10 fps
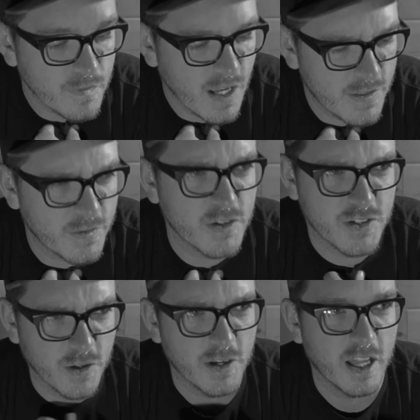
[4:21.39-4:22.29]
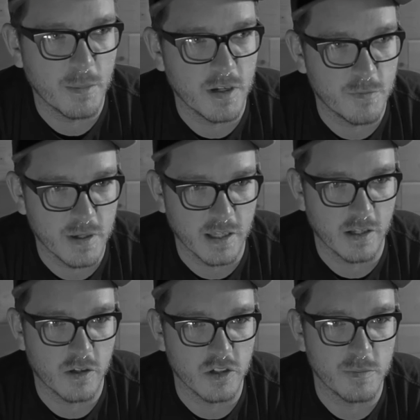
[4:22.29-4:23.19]
I think there's still an element of being at a
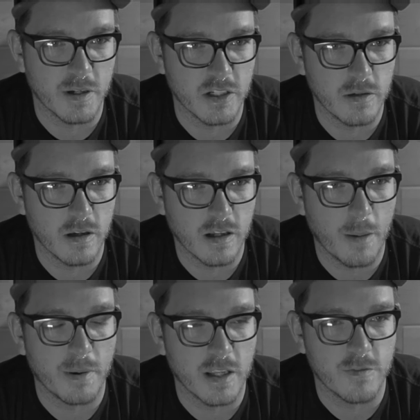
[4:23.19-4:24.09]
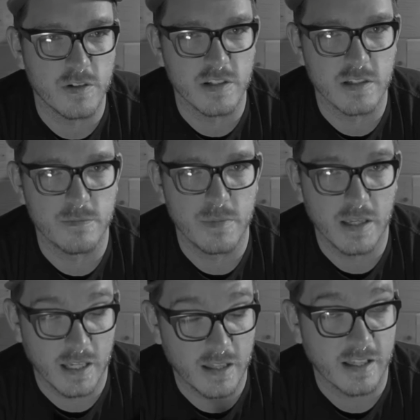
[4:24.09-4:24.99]
cushy big company versus
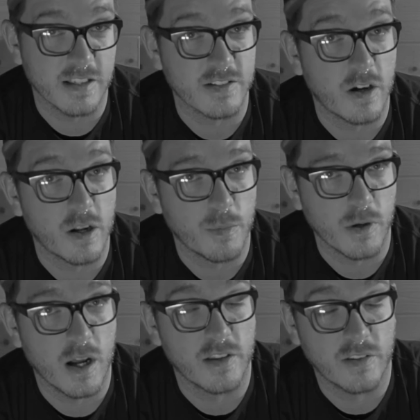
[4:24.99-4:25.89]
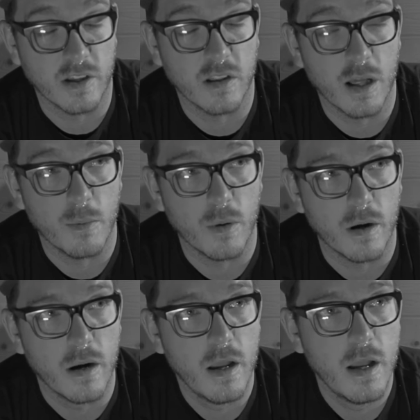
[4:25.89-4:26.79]
being at like a startup where you're hustling a lot
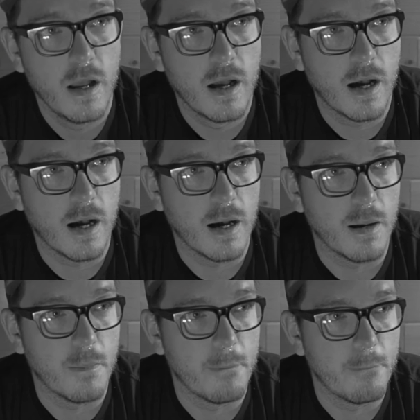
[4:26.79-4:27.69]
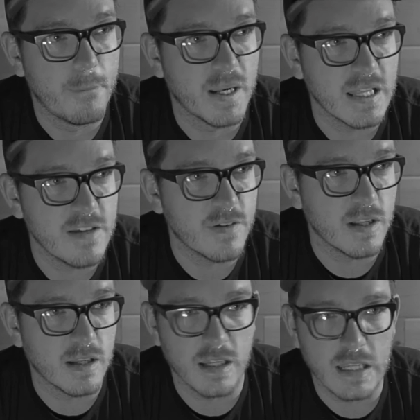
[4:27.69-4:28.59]
more. But
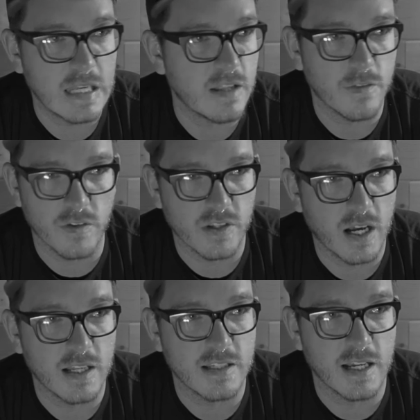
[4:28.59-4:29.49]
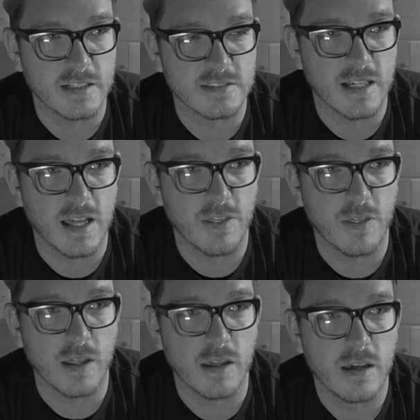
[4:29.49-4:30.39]
even in any of those contexts, I
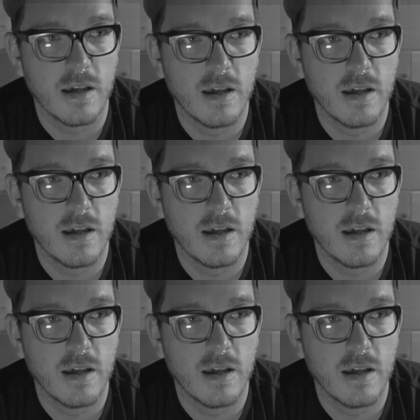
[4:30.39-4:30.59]
think